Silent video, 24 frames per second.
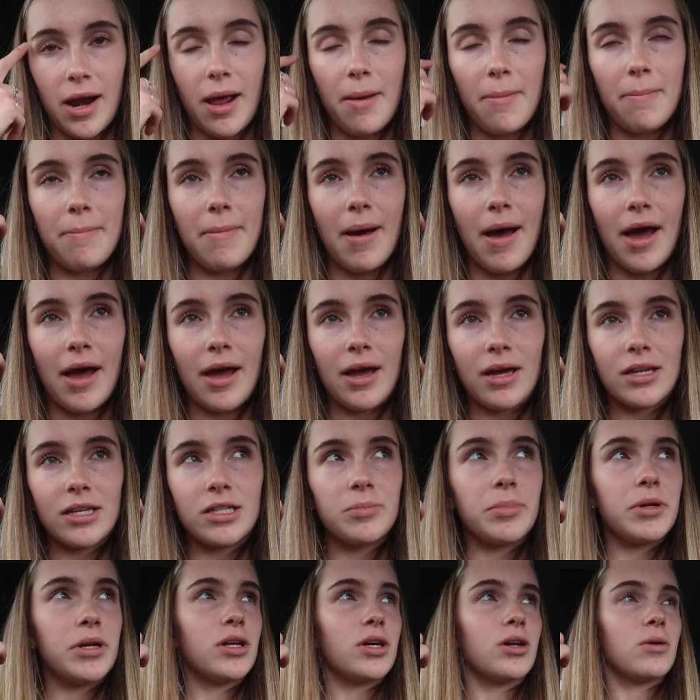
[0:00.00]
I may,
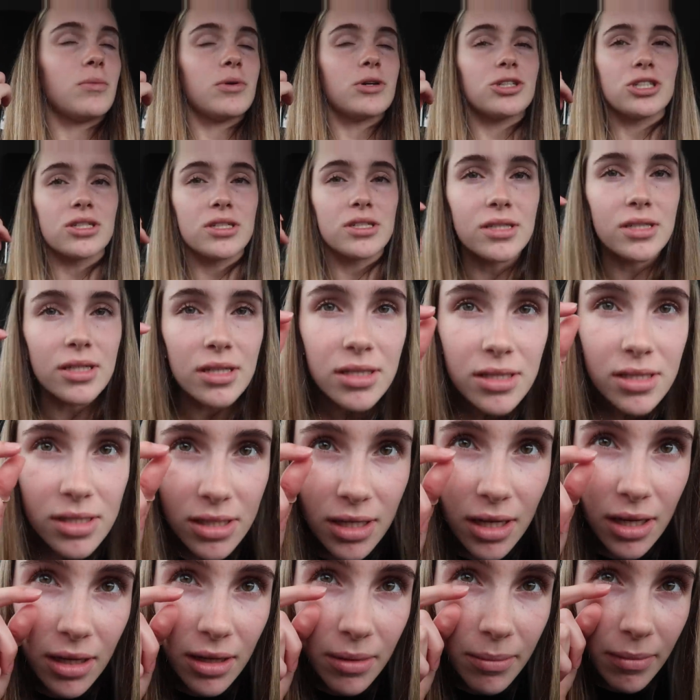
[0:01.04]
depending on what she says,
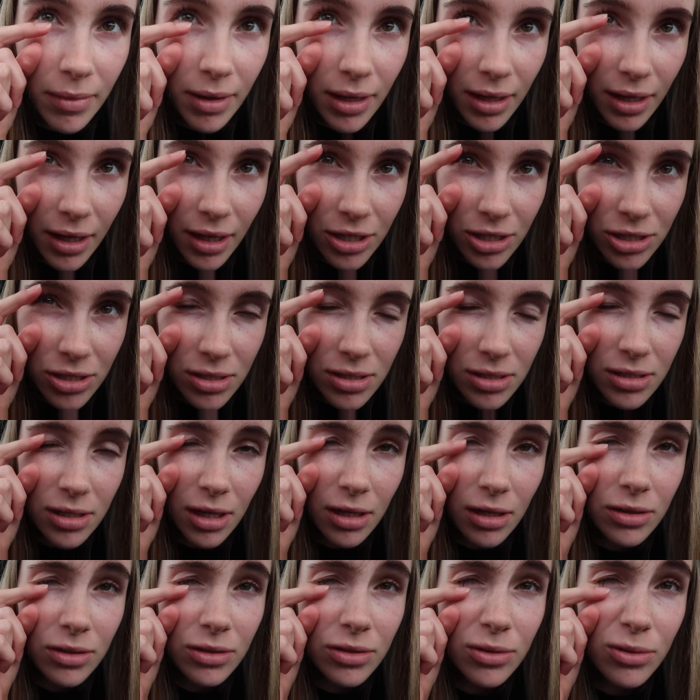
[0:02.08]
get my lashes
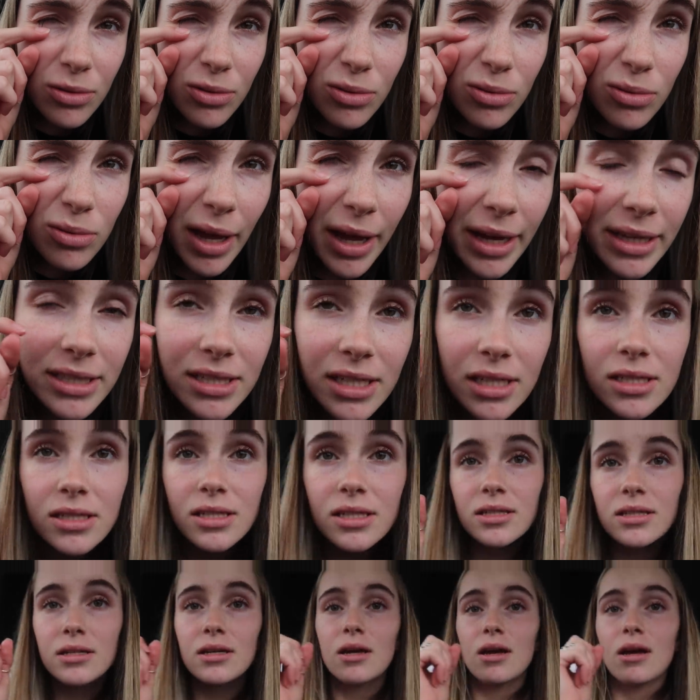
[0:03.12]
done too, like
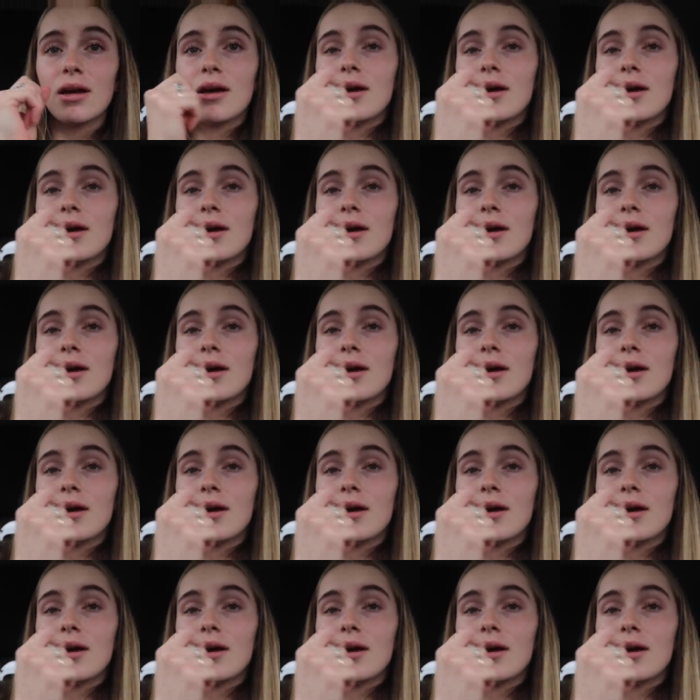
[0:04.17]
tinted.